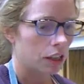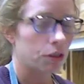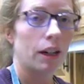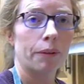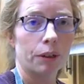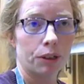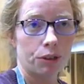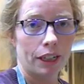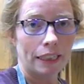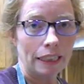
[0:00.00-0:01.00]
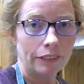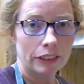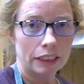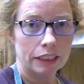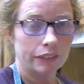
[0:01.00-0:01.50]
So now I'm going to try to
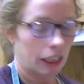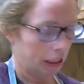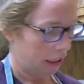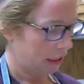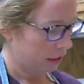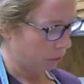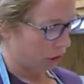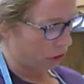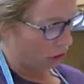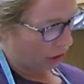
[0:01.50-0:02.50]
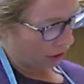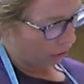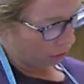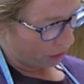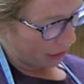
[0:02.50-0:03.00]
evenly divide these, which
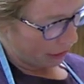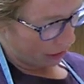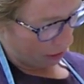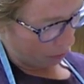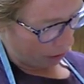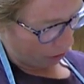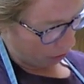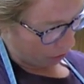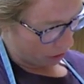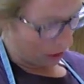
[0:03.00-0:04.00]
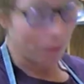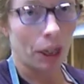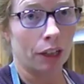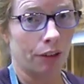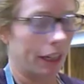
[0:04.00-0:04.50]
if you've seen any of my other ones, I'm
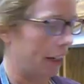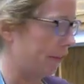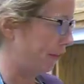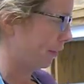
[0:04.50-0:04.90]
not great at.